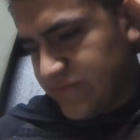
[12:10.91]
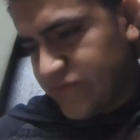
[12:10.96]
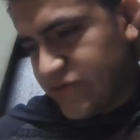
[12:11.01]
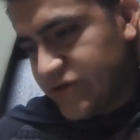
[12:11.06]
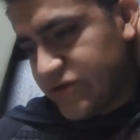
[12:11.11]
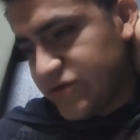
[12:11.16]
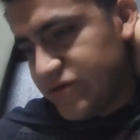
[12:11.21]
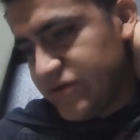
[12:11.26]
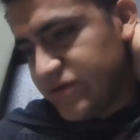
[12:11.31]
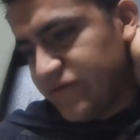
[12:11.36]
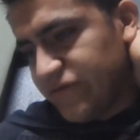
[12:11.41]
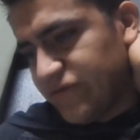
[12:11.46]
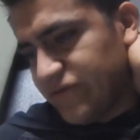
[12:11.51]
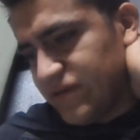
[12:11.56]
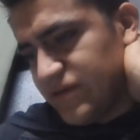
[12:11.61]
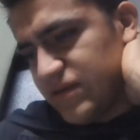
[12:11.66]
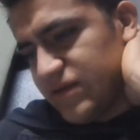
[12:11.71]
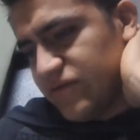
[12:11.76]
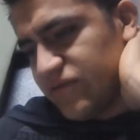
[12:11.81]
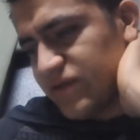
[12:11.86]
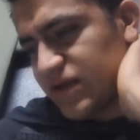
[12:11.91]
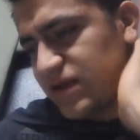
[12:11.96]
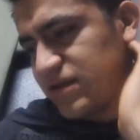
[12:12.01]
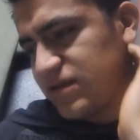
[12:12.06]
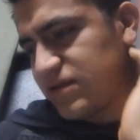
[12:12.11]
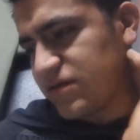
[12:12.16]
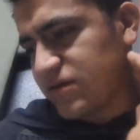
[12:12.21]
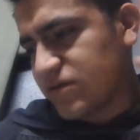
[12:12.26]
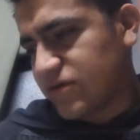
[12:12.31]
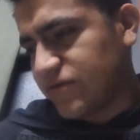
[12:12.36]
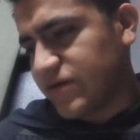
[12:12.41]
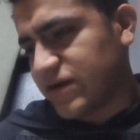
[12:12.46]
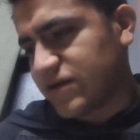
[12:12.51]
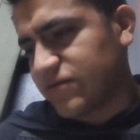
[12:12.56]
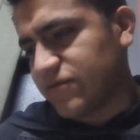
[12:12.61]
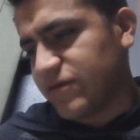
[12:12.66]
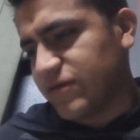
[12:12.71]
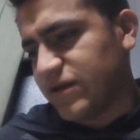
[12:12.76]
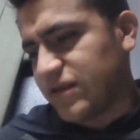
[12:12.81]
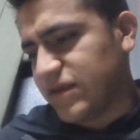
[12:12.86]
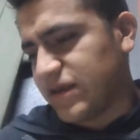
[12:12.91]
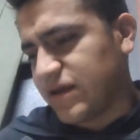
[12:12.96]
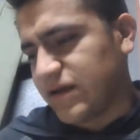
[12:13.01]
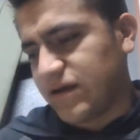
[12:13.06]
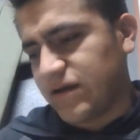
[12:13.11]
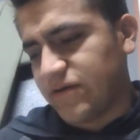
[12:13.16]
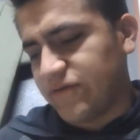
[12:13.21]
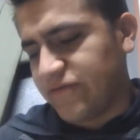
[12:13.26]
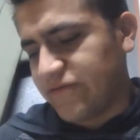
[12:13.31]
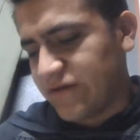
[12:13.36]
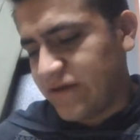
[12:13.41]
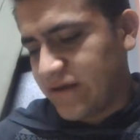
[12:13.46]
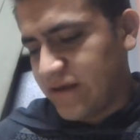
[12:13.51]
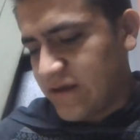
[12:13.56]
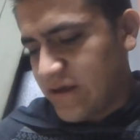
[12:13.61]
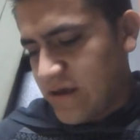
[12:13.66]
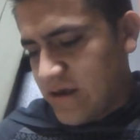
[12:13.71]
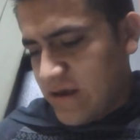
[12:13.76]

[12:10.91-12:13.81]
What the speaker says: not sure if that's a correct way of thinking of it.